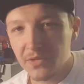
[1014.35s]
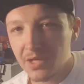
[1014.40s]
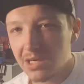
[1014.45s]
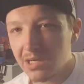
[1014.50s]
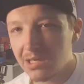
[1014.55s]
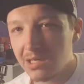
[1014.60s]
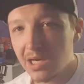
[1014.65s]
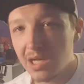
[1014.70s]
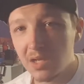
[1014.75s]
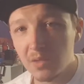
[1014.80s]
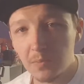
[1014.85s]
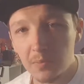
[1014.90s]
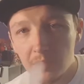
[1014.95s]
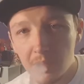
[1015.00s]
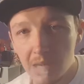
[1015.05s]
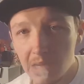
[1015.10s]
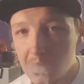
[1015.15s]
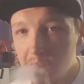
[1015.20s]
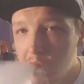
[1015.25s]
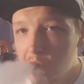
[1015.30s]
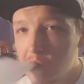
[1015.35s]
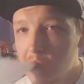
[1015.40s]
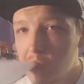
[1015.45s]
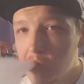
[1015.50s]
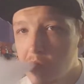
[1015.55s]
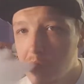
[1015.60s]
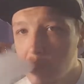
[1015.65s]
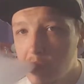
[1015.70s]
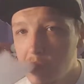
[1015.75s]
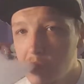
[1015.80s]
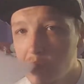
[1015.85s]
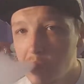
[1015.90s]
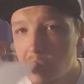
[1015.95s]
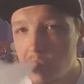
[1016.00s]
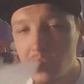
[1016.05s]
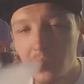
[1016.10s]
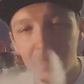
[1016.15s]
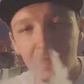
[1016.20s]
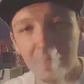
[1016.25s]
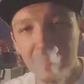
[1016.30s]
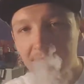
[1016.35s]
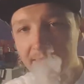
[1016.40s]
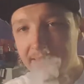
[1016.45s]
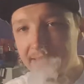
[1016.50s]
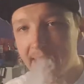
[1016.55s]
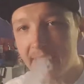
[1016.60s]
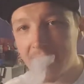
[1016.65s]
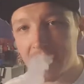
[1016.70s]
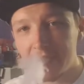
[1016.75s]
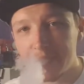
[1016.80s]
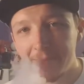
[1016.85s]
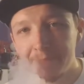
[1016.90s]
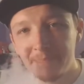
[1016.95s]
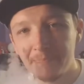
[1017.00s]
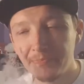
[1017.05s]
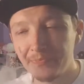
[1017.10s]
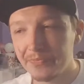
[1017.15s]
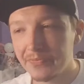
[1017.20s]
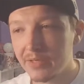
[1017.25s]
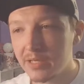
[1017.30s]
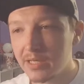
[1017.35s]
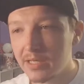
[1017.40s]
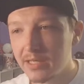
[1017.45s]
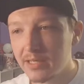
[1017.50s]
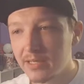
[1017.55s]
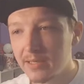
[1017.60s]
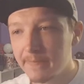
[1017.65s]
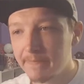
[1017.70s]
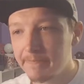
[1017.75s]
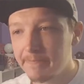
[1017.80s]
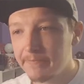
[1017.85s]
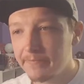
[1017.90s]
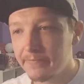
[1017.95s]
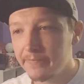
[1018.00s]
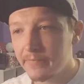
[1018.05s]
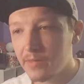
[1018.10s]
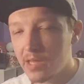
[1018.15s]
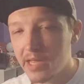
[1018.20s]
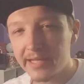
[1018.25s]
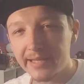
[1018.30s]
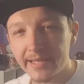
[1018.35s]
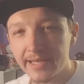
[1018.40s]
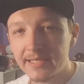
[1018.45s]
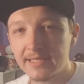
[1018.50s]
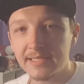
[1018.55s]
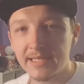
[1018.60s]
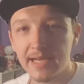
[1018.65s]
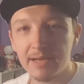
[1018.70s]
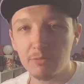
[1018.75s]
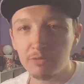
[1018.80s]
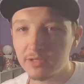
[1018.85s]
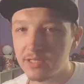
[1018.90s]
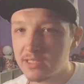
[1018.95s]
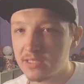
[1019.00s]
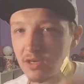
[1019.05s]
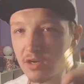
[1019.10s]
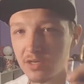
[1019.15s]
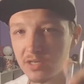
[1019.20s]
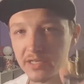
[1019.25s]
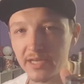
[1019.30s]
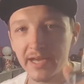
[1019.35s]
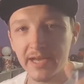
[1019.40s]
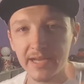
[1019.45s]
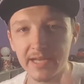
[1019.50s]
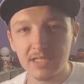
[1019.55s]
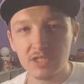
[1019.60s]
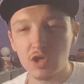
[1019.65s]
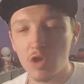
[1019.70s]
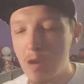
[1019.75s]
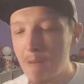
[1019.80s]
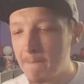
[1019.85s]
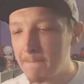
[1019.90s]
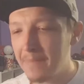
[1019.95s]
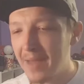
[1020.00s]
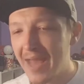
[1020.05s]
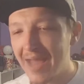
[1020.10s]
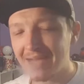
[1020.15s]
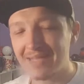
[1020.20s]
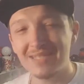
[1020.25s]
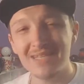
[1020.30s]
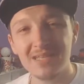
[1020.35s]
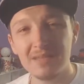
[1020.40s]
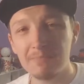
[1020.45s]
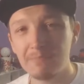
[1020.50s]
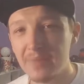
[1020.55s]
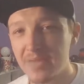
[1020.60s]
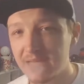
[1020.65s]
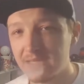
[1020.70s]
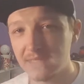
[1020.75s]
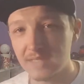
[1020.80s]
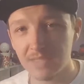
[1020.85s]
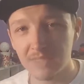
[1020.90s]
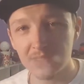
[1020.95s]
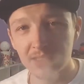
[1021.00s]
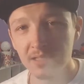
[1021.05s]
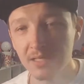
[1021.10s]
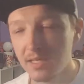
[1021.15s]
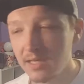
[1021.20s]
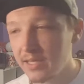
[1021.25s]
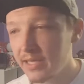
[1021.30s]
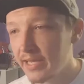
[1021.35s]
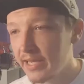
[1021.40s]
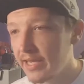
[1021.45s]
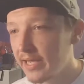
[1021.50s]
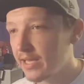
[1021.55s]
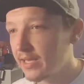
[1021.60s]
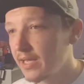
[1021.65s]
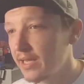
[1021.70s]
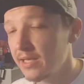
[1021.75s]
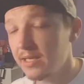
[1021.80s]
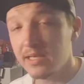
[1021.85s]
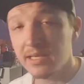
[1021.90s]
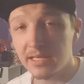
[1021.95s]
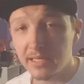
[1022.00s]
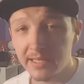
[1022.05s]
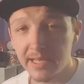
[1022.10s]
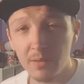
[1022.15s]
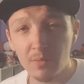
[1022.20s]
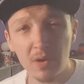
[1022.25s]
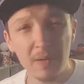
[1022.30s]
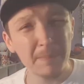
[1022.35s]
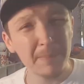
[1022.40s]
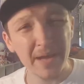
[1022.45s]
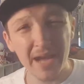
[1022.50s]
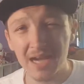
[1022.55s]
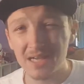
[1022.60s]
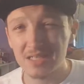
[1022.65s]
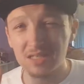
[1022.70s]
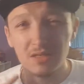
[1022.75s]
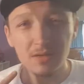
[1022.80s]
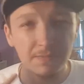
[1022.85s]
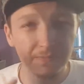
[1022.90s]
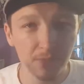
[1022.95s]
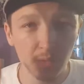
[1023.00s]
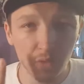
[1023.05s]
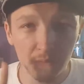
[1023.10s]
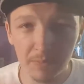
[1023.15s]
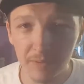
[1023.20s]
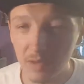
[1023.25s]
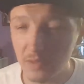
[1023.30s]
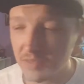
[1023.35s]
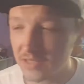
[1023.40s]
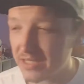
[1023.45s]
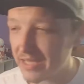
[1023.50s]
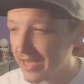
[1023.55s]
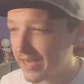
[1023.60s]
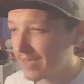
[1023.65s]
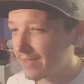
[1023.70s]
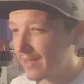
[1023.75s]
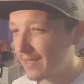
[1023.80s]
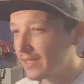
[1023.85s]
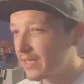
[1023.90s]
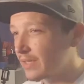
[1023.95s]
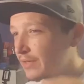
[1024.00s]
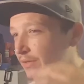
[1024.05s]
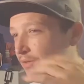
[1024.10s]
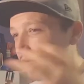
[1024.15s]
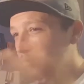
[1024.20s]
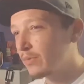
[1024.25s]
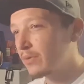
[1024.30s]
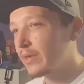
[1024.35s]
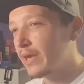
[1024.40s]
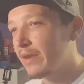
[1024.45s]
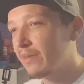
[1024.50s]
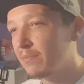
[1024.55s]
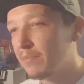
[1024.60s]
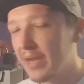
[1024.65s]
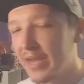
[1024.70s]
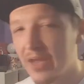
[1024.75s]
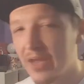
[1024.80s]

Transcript: Another pro. The deck, like they said with this RDA, it's called Back to the Basics, and they did. They went back to the 4-post deck. They didn't do what everybody